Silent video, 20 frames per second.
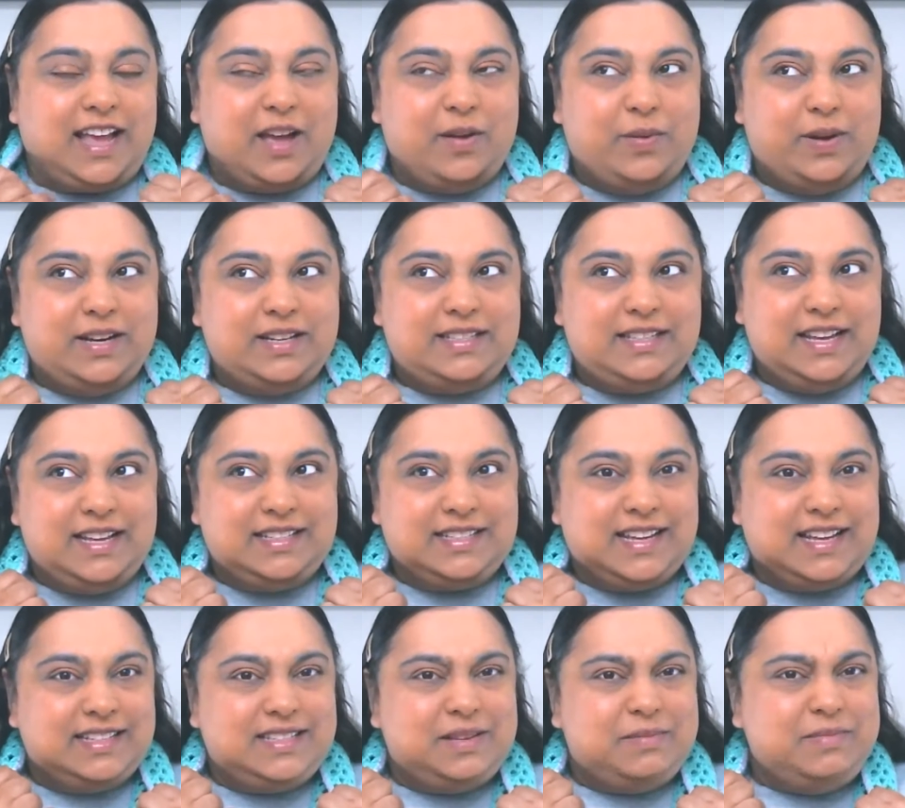I want to say it's
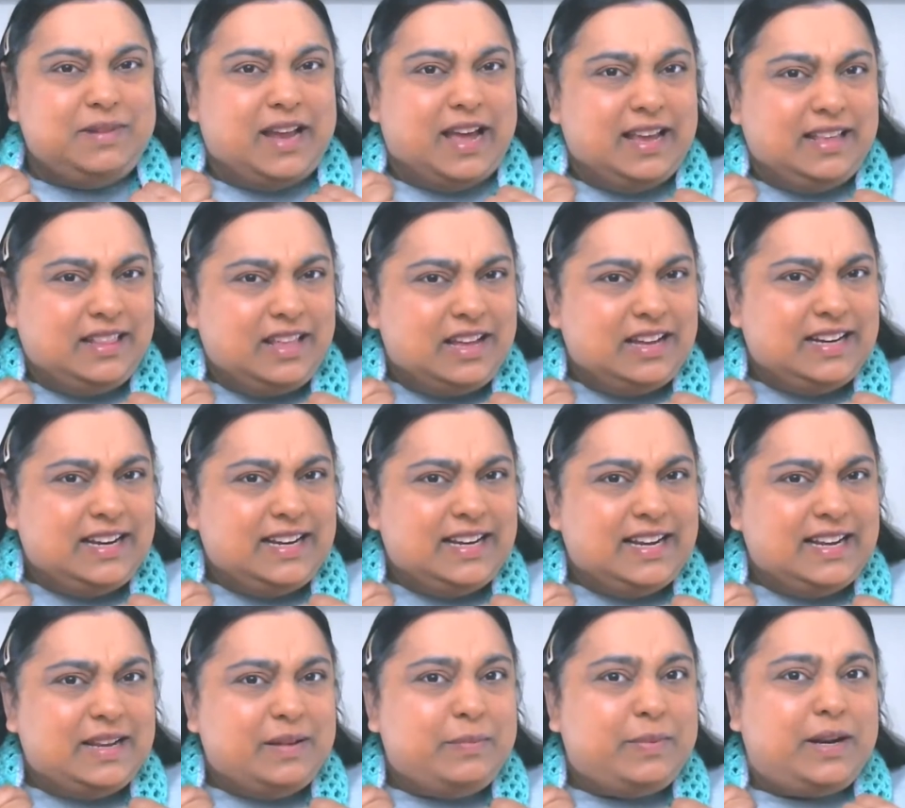got some nylon in
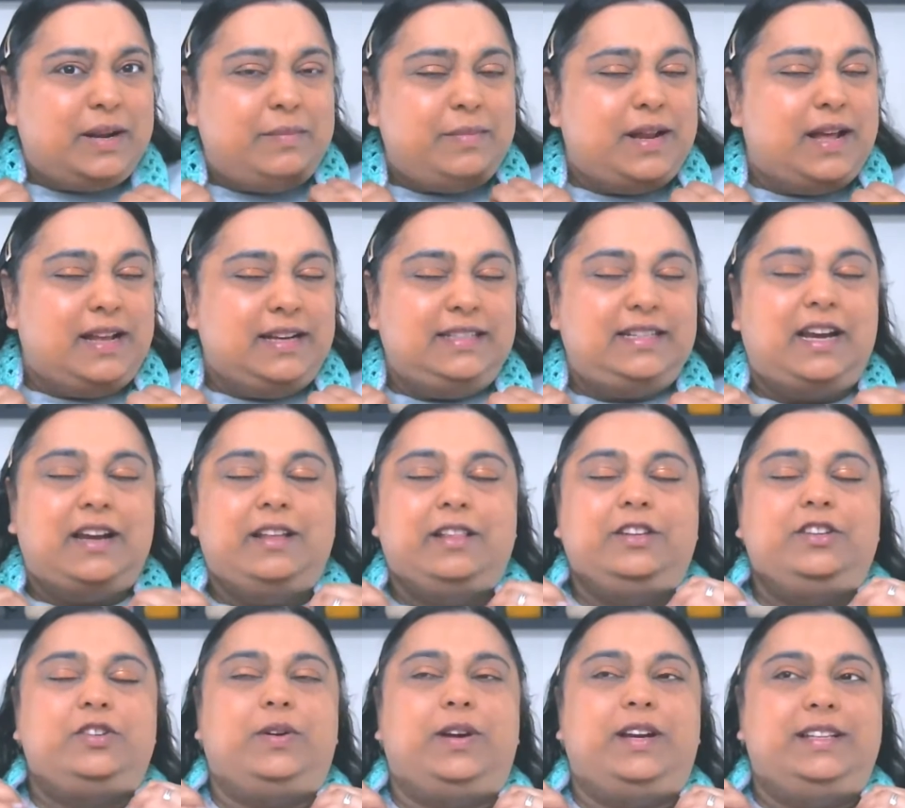it, but I'm not
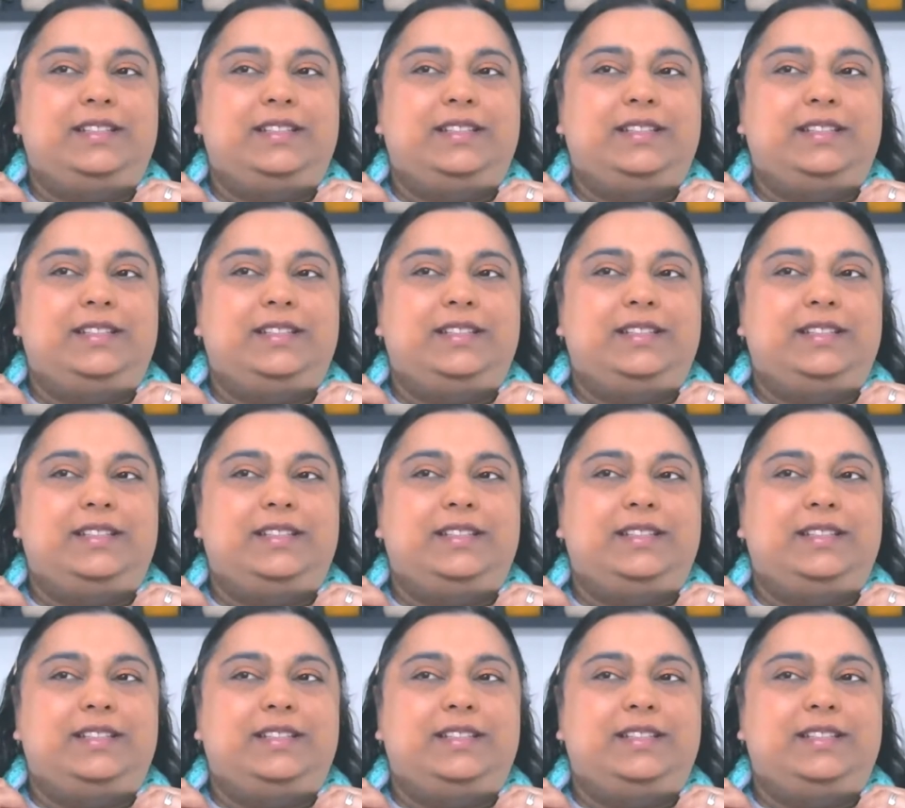entirely sure.